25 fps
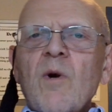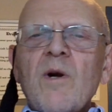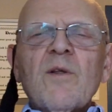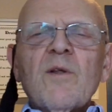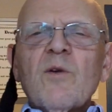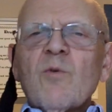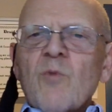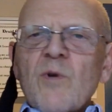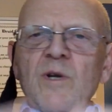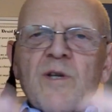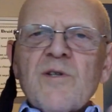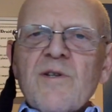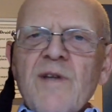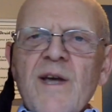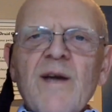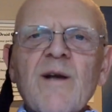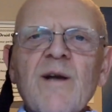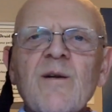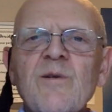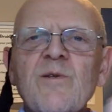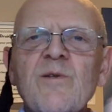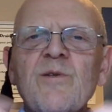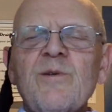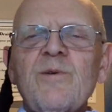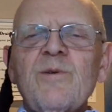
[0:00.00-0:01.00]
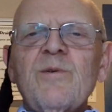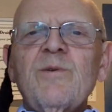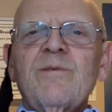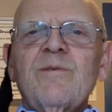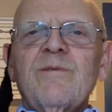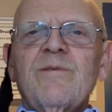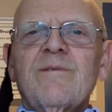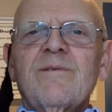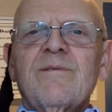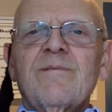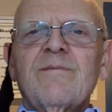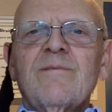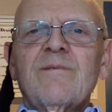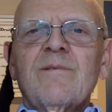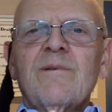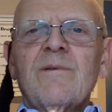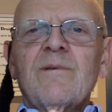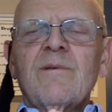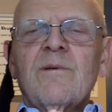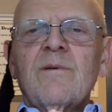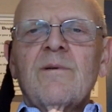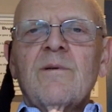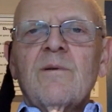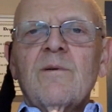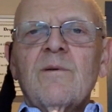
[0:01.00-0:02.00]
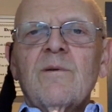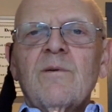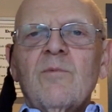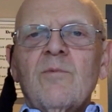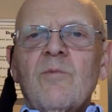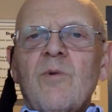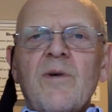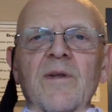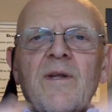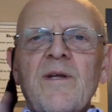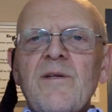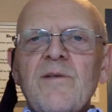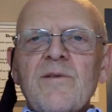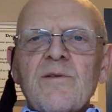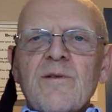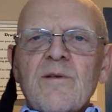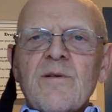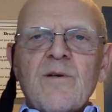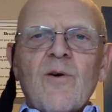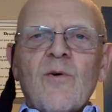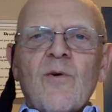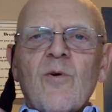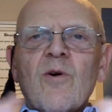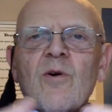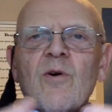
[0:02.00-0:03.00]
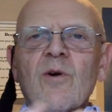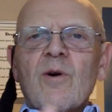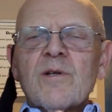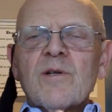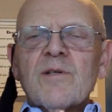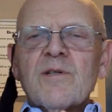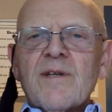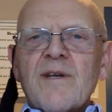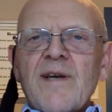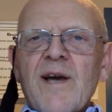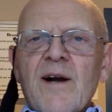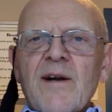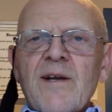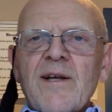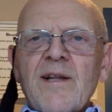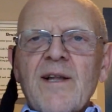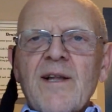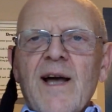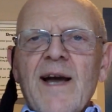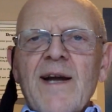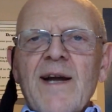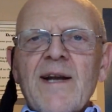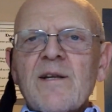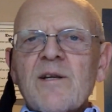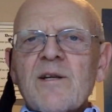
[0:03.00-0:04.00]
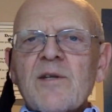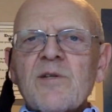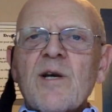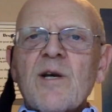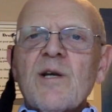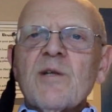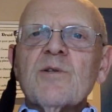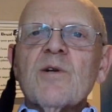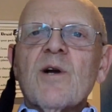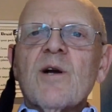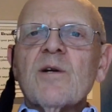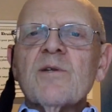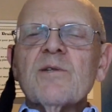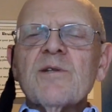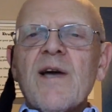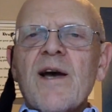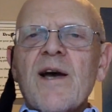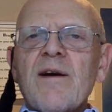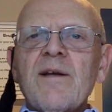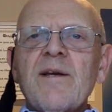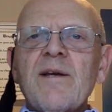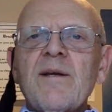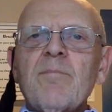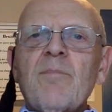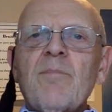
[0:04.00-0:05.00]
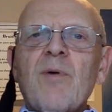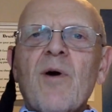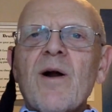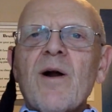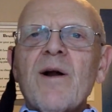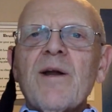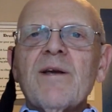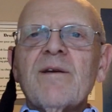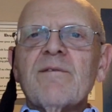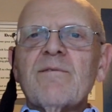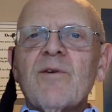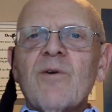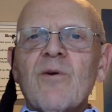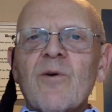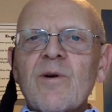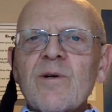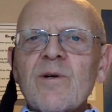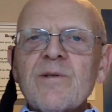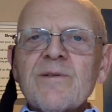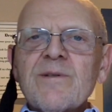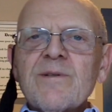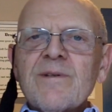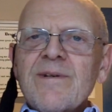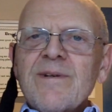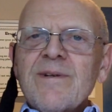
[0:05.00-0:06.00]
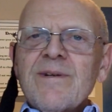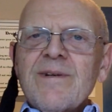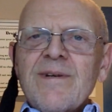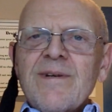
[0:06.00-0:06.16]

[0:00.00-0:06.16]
what do the risk takers do? Well, they just go across the county line into St. Charles County and party, of course.